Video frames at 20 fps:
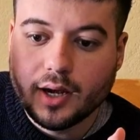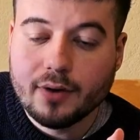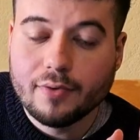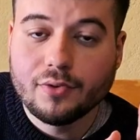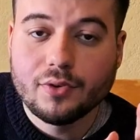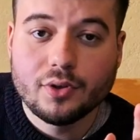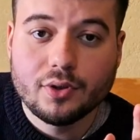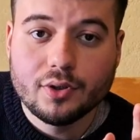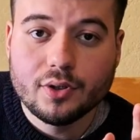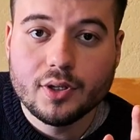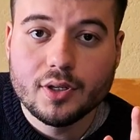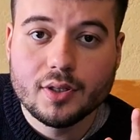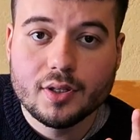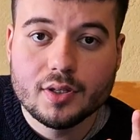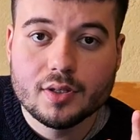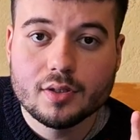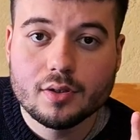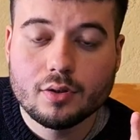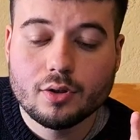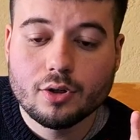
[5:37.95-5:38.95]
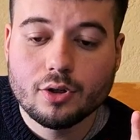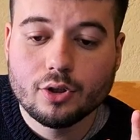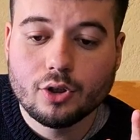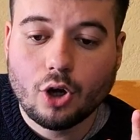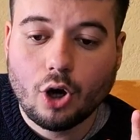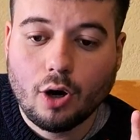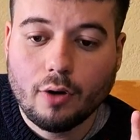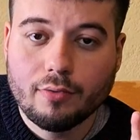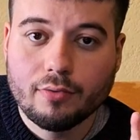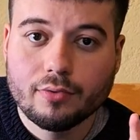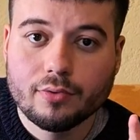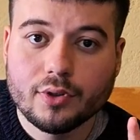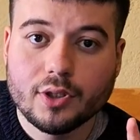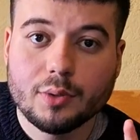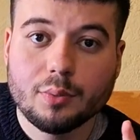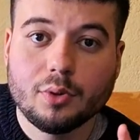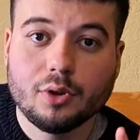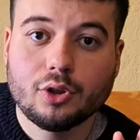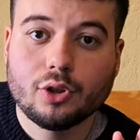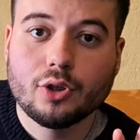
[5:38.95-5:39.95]
after it is turned off, it
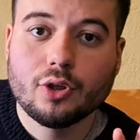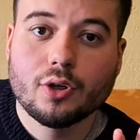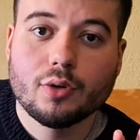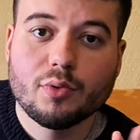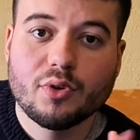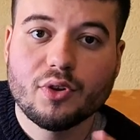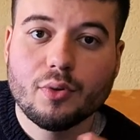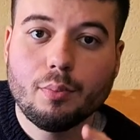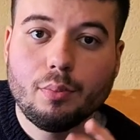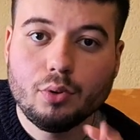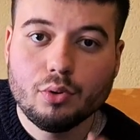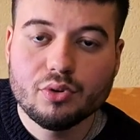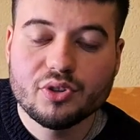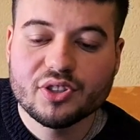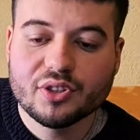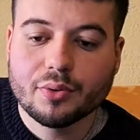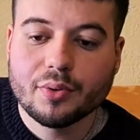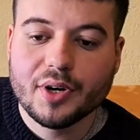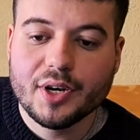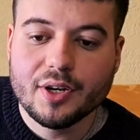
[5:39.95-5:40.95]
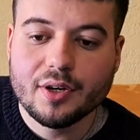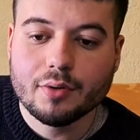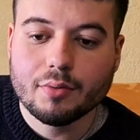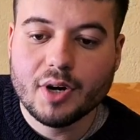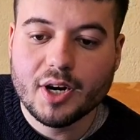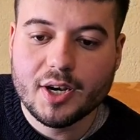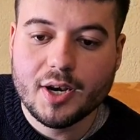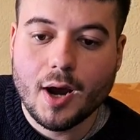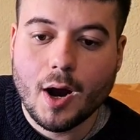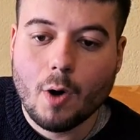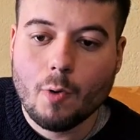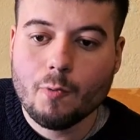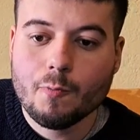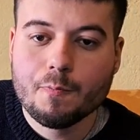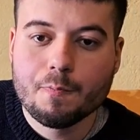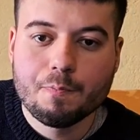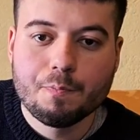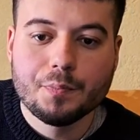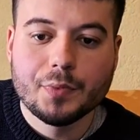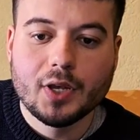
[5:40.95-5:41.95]
will turn on with a blue screen right now.
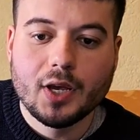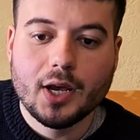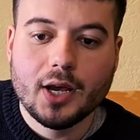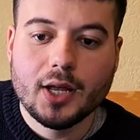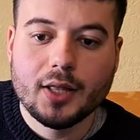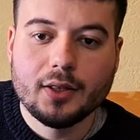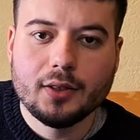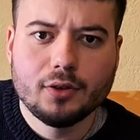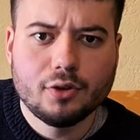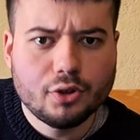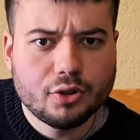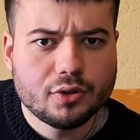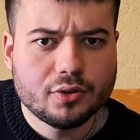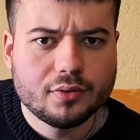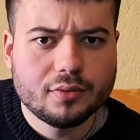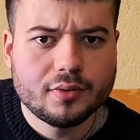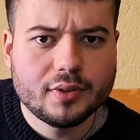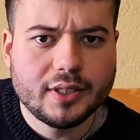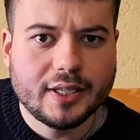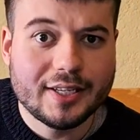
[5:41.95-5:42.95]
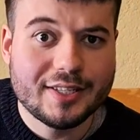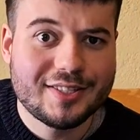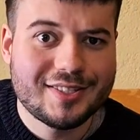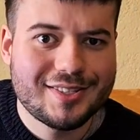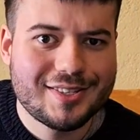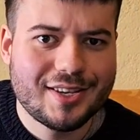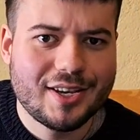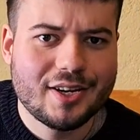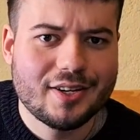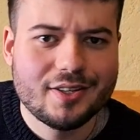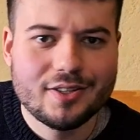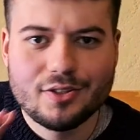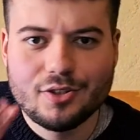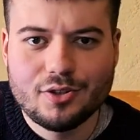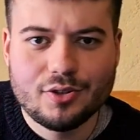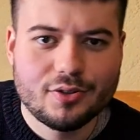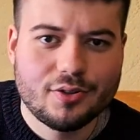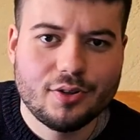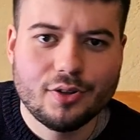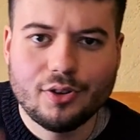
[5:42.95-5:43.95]
And don't get scared, it's
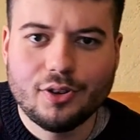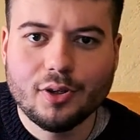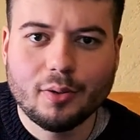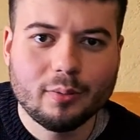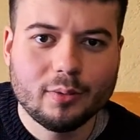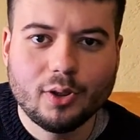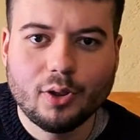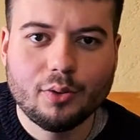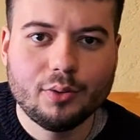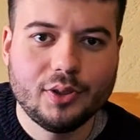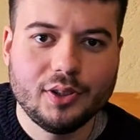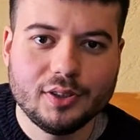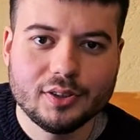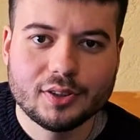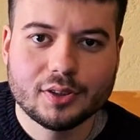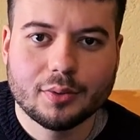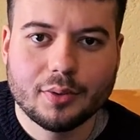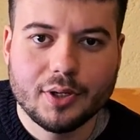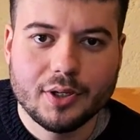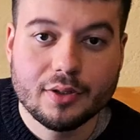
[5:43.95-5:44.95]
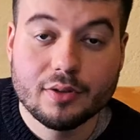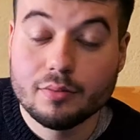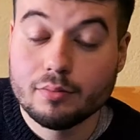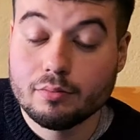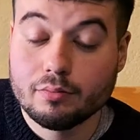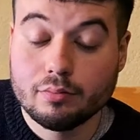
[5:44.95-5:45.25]
just the downloading screen.